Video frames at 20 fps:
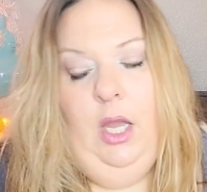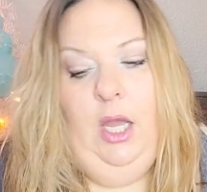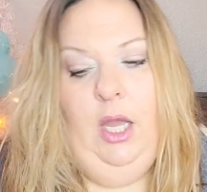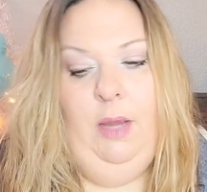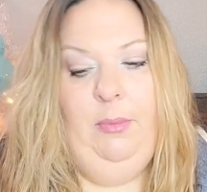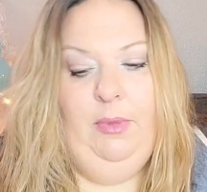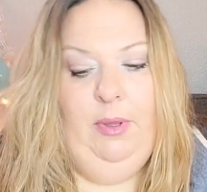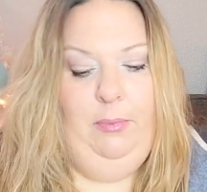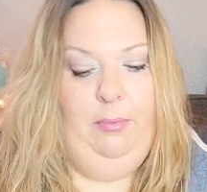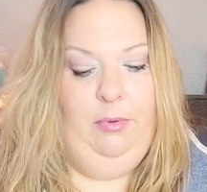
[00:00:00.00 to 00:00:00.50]

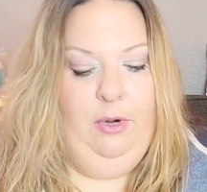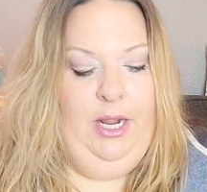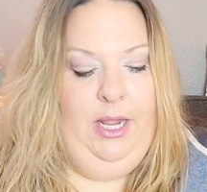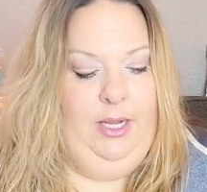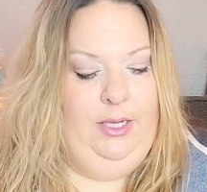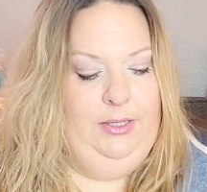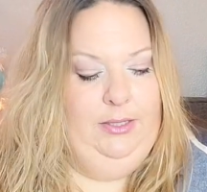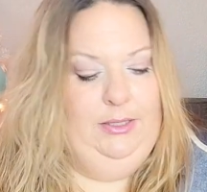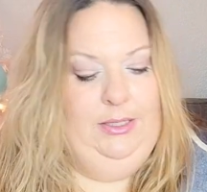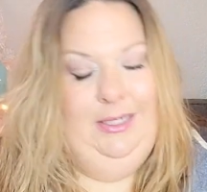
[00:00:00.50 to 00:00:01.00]

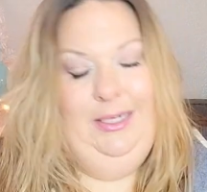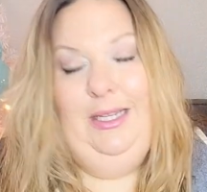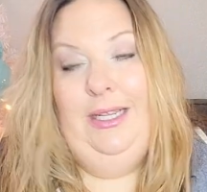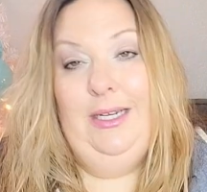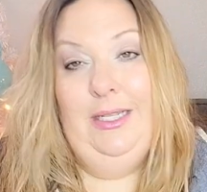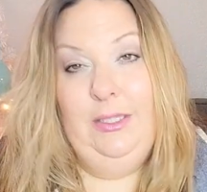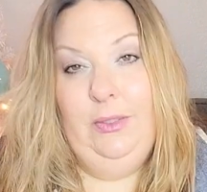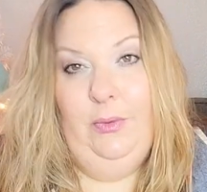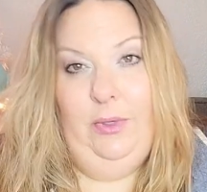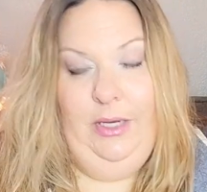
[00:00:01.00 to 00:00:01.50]
Braxton,
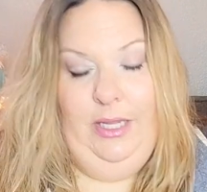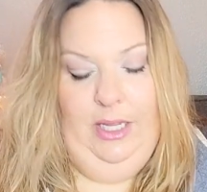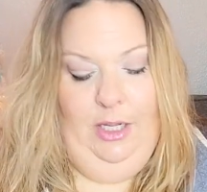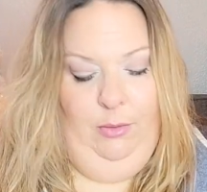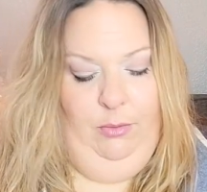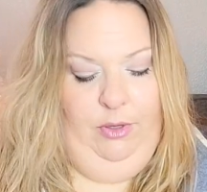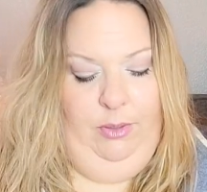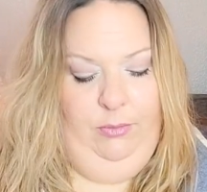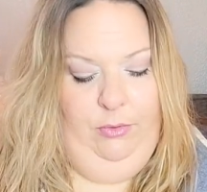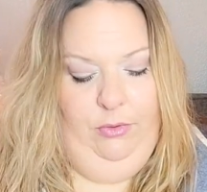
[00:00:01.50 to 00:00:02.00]
he doesn't wear
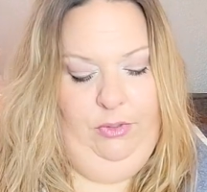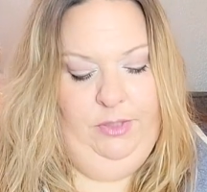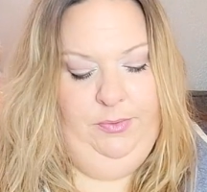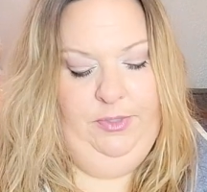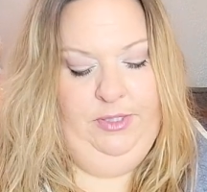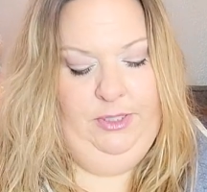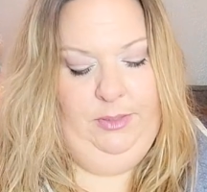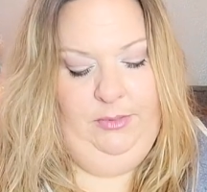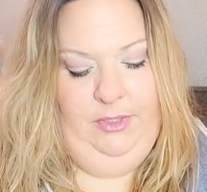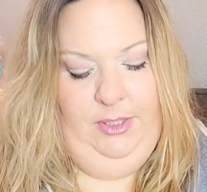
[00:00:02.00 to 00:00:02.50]
cowboy boots,
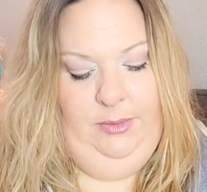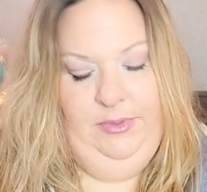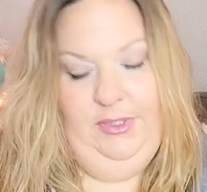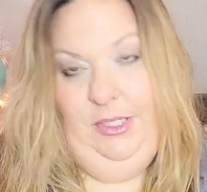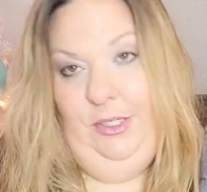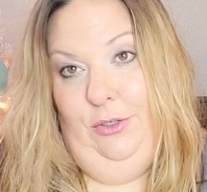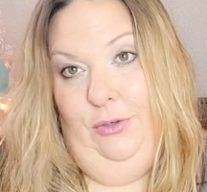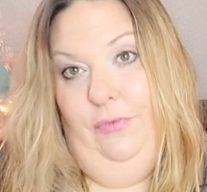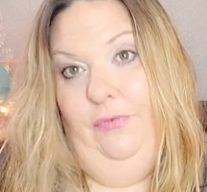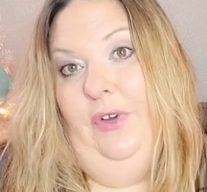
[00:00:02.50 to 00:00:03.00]
but sometimes
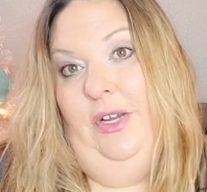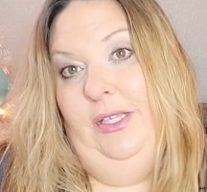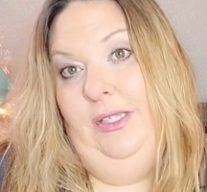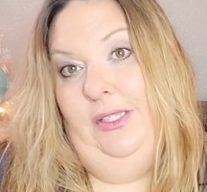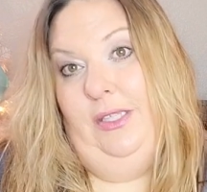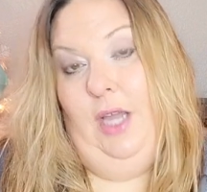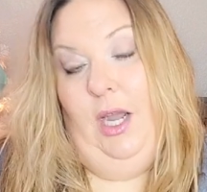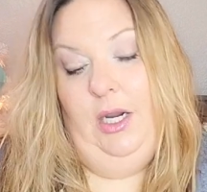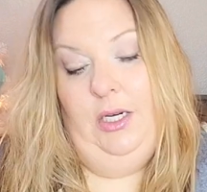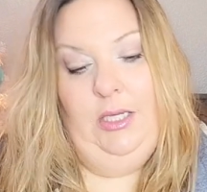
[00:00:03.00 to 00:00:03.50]
they do fun
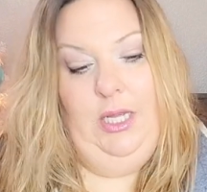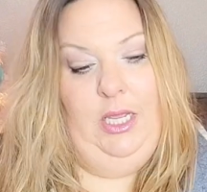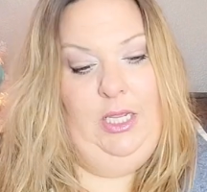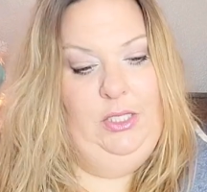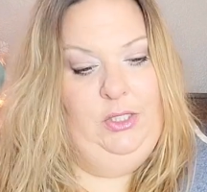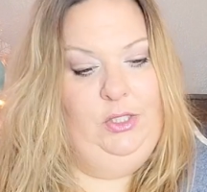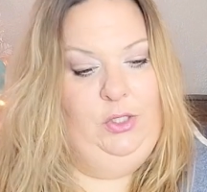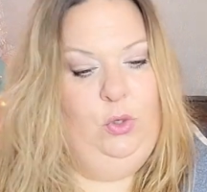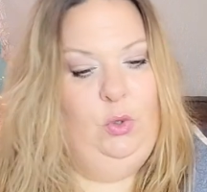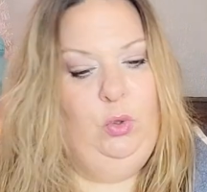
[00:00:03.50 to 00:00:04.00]
sock
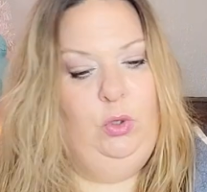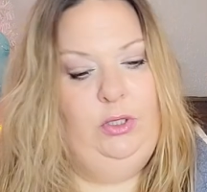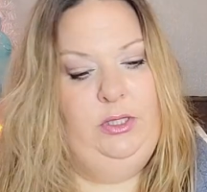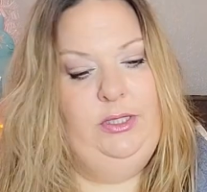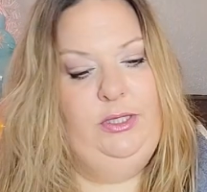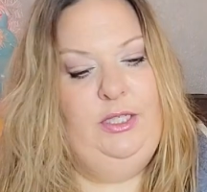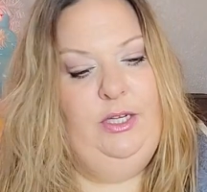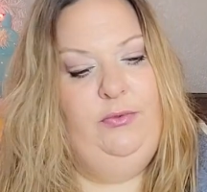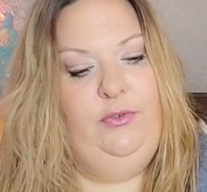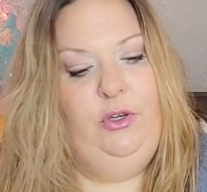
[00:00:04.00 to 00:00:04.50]
day at school
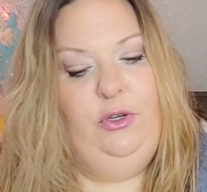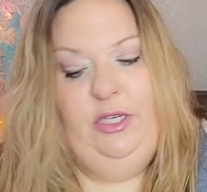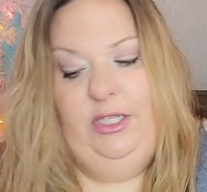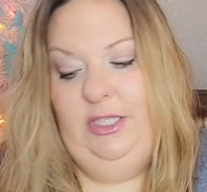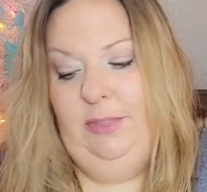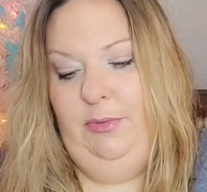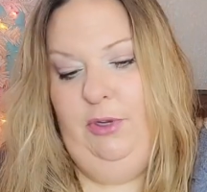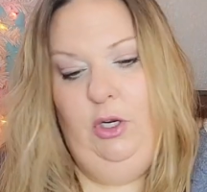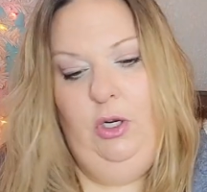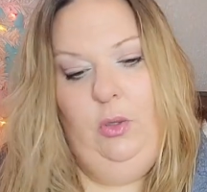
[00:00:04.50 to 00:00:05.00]
and stuff during
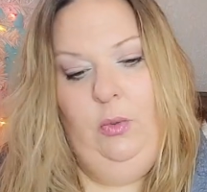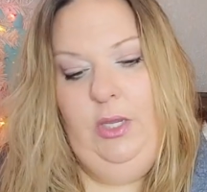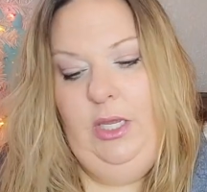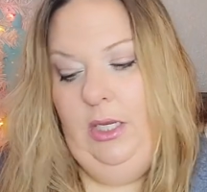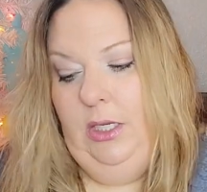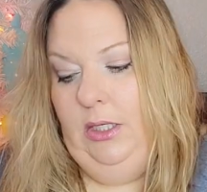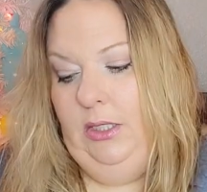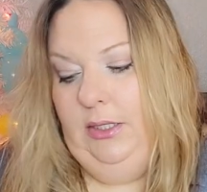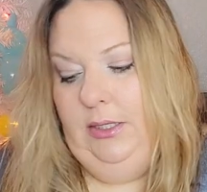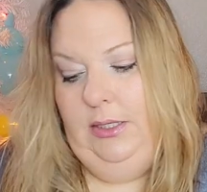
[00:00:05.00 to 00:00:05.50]
spirit
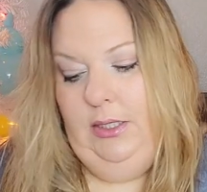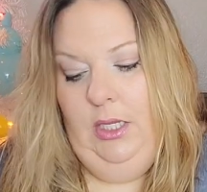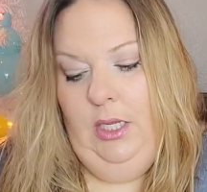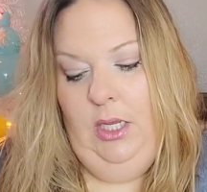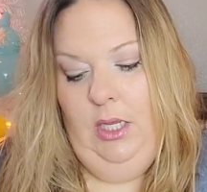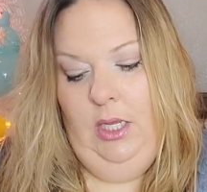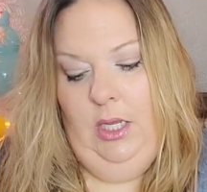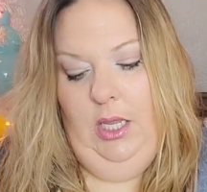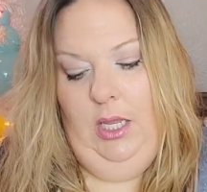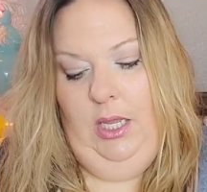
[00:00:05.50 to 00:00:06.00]
weeks.
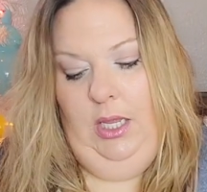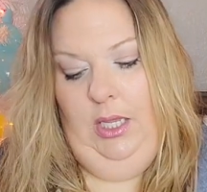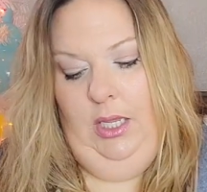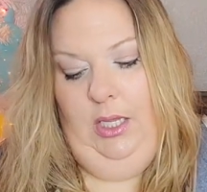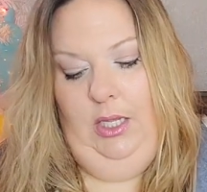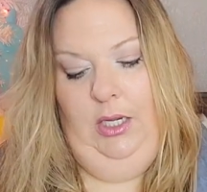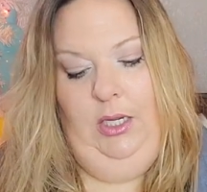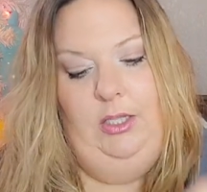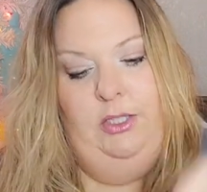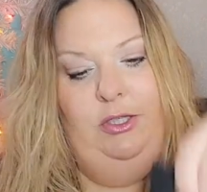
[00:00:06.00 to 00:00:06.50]

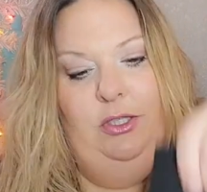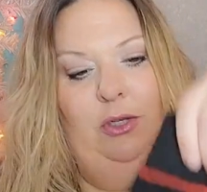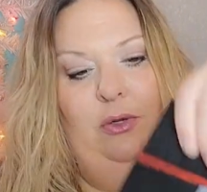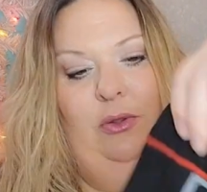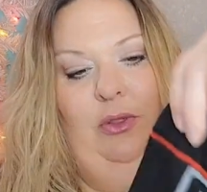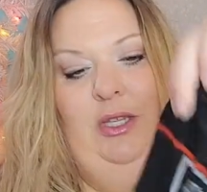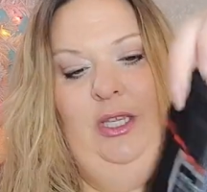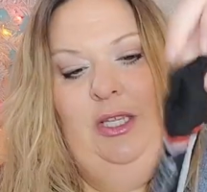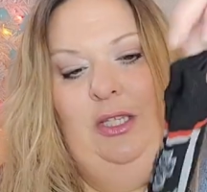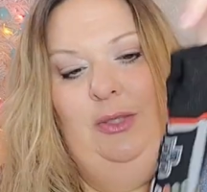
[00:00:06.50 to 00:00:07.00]
And
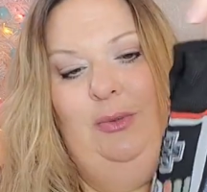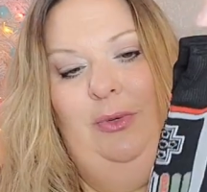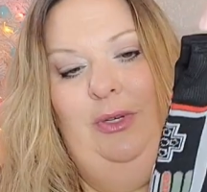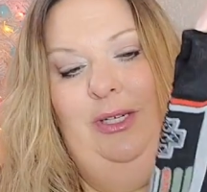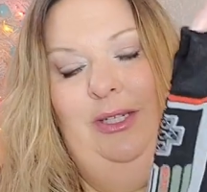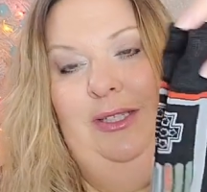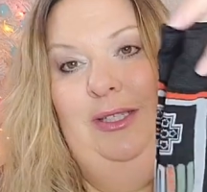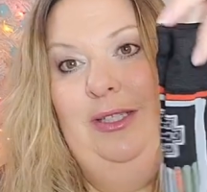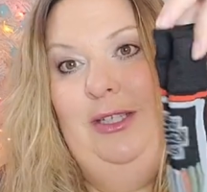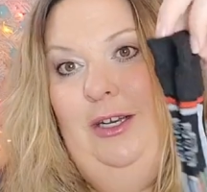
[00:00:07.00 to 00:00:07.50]
so these
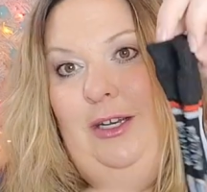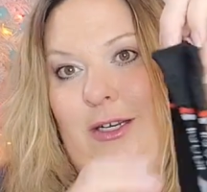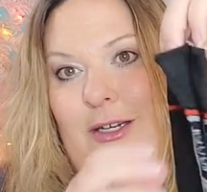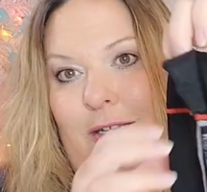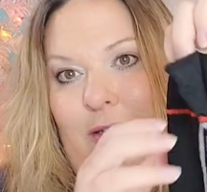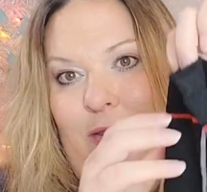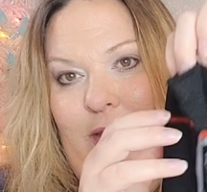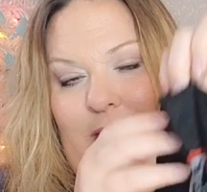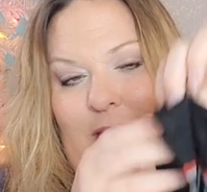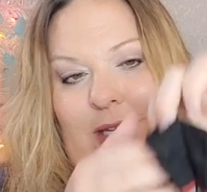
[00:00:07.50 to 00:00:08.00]
ones
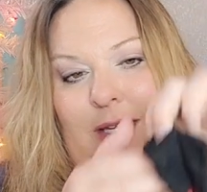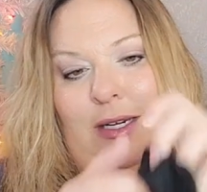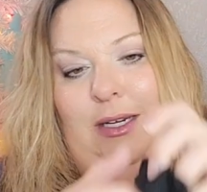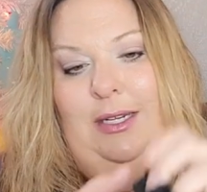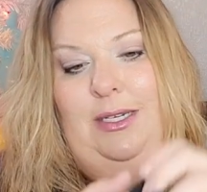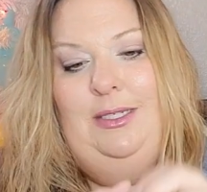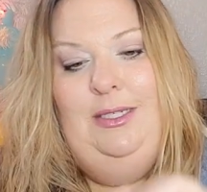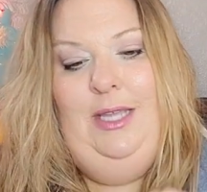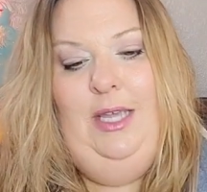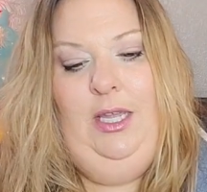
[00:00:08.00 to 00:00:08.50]
are the
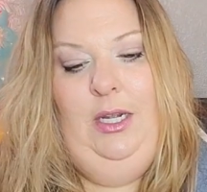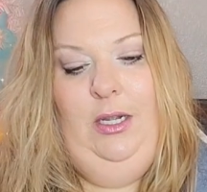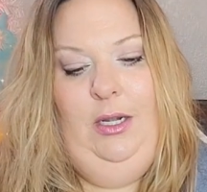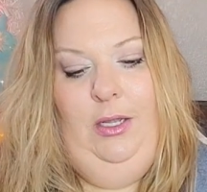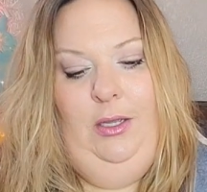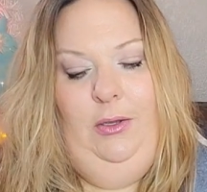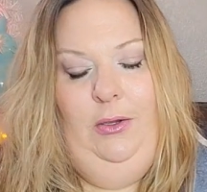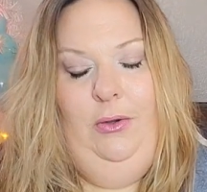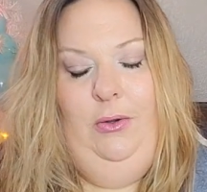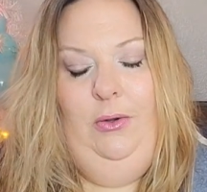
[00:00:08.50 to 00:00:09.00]

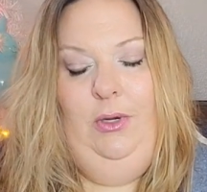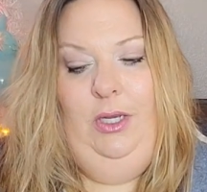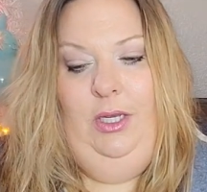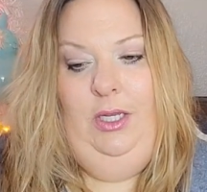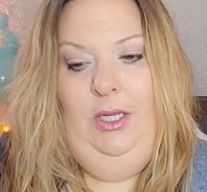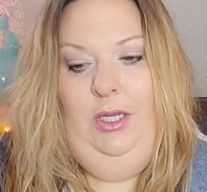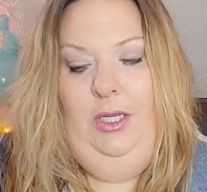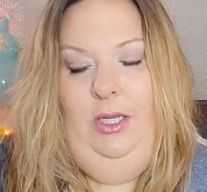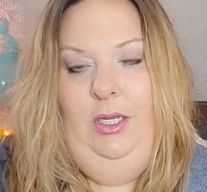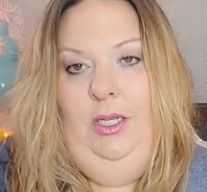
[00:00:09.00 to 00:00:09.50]
Nintendo
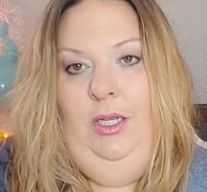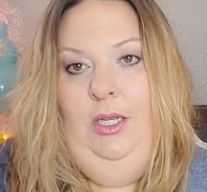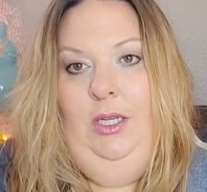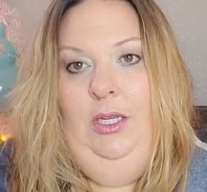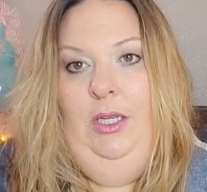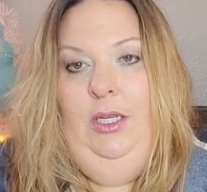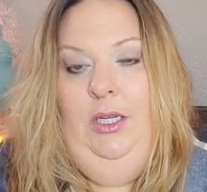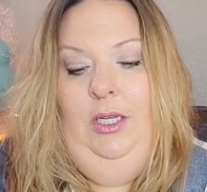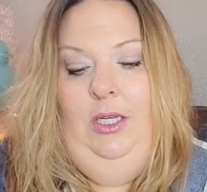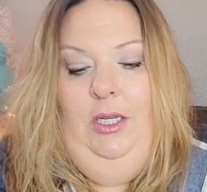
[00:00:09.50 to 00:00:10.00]

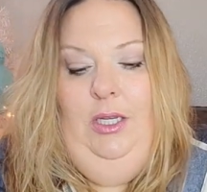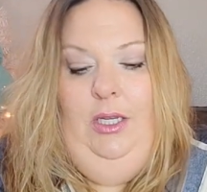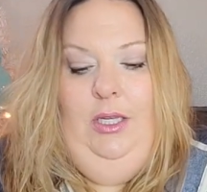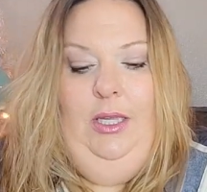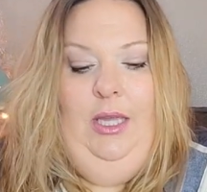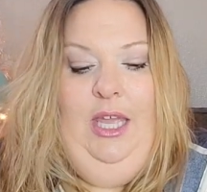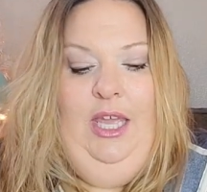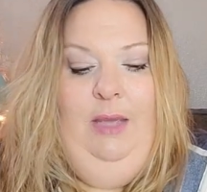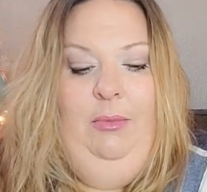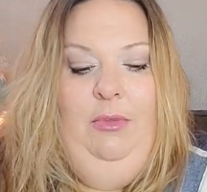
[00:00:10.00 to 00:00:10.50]

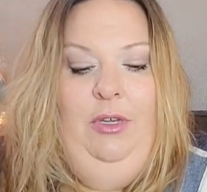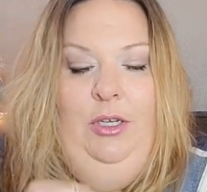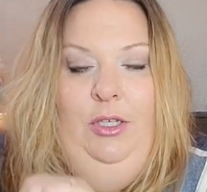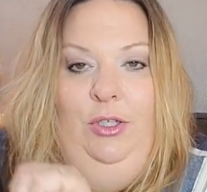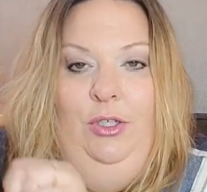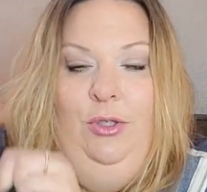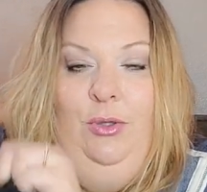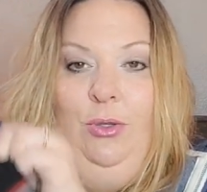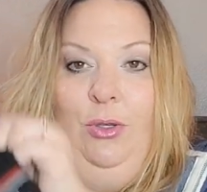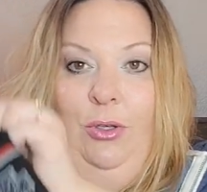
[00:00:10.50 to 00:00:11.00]
game
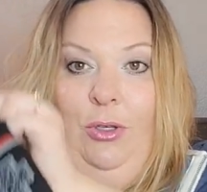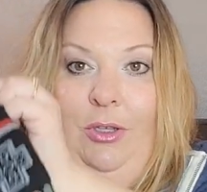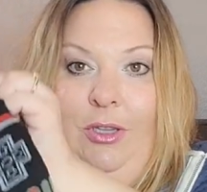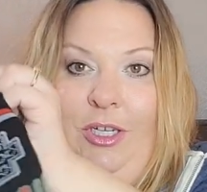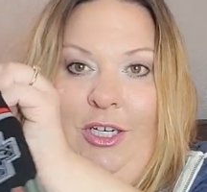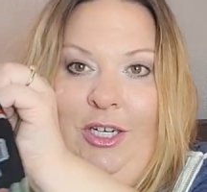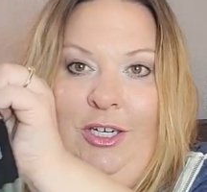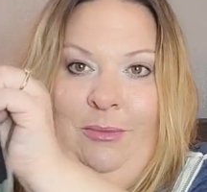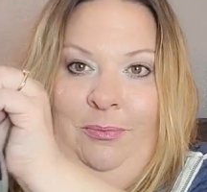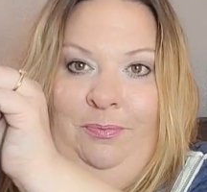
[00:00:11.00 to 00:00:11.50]

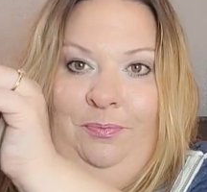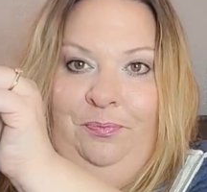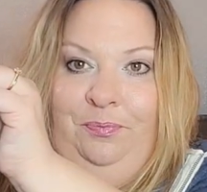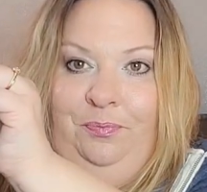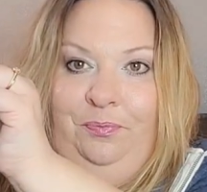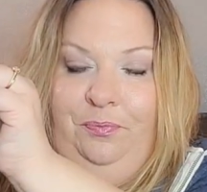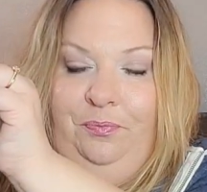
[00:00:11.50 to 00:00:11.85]
controller